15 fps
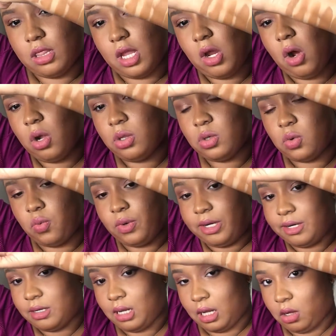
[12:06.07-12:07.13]
They all look
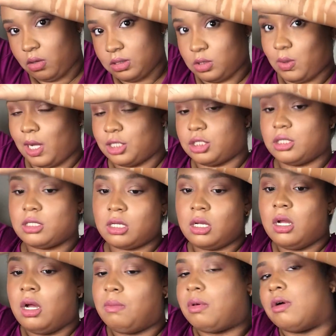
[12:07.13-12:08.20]
weird like on swatches,
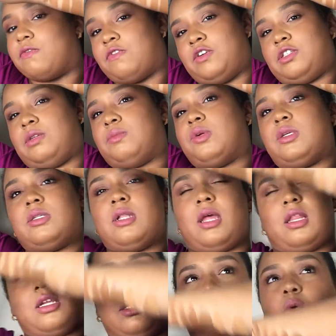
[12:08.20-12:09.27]
but for some reason
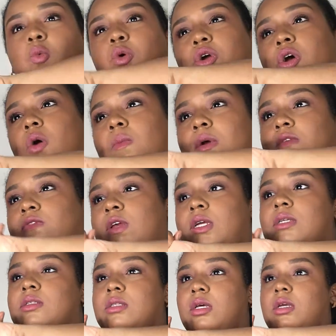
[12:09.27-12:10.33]
like they still work on my
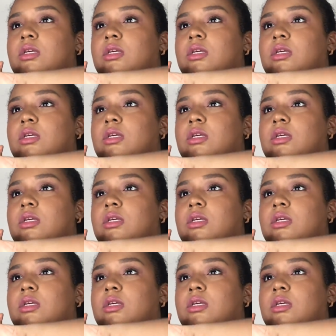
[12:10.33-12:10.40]
face.